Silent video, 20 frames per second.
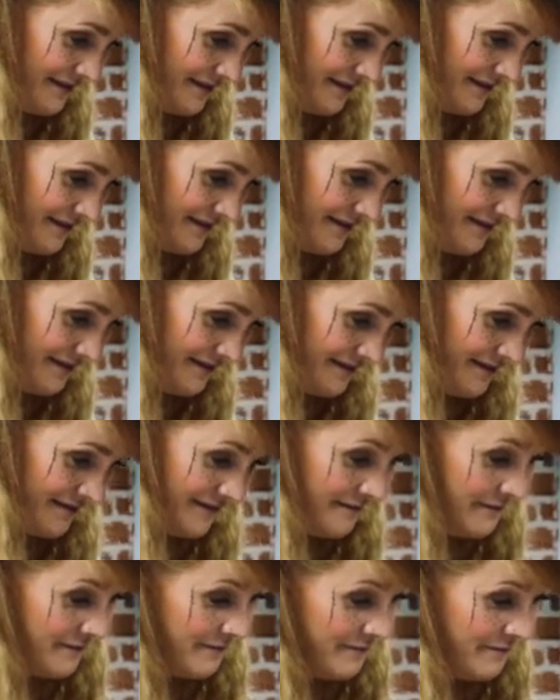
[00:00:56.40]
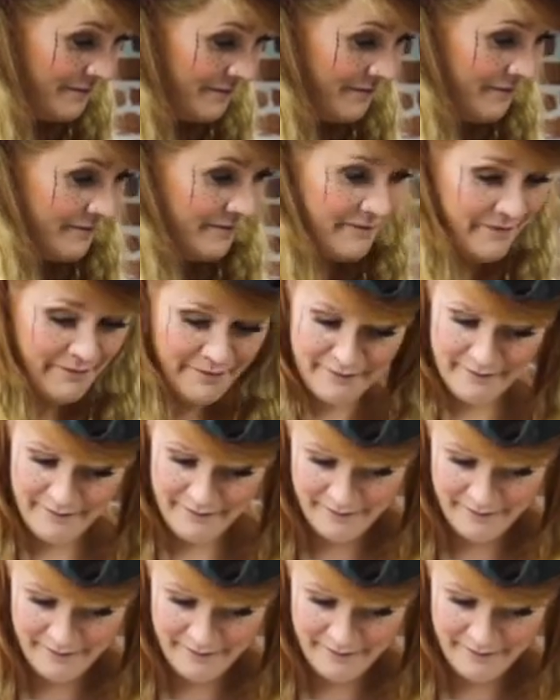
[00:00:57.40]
Nothing is said.